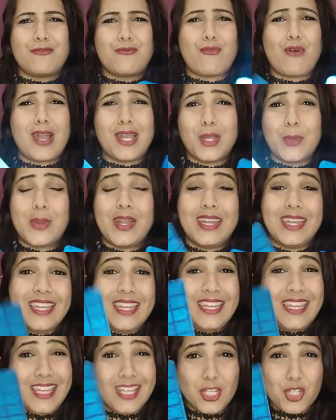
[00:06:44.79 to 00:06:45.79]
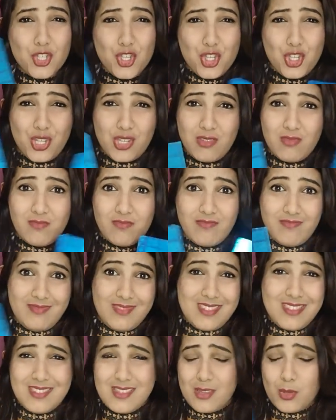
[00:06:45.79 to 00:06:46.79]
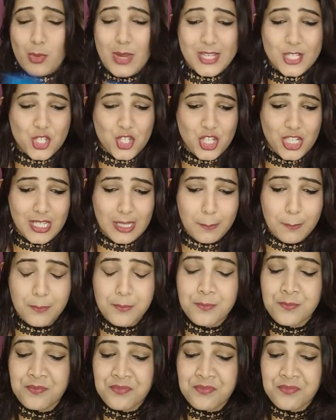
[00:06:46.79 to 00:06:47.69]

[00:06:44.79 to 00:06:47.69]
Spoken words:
120 each. It's quite cheap.